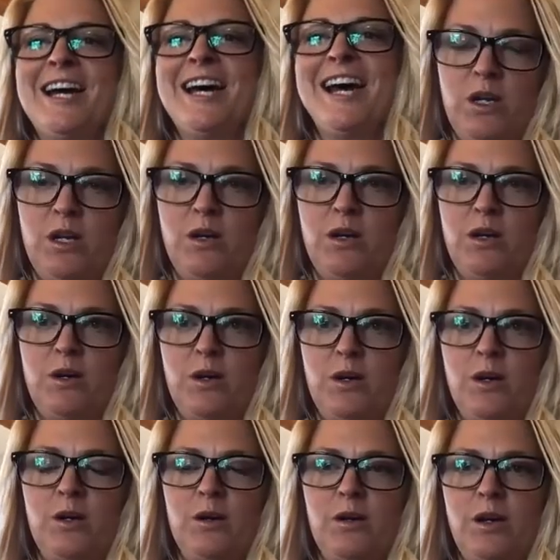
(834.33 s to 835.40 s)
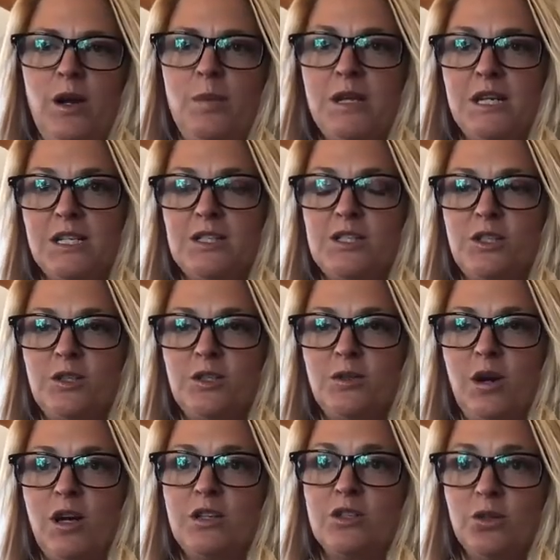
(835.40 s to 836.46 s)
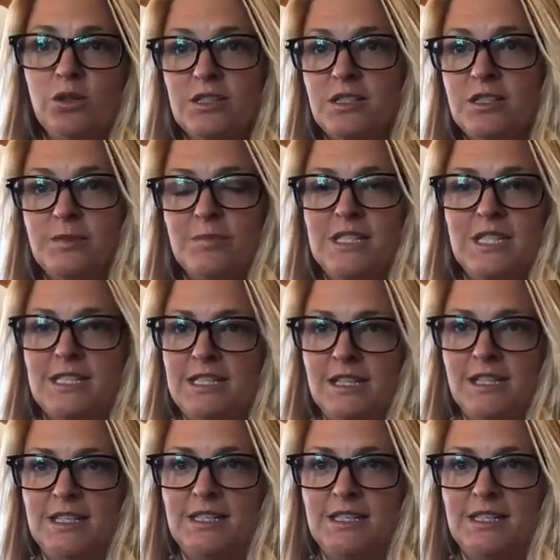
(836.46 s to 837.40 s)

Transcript: Right. We are coming into our tourism season.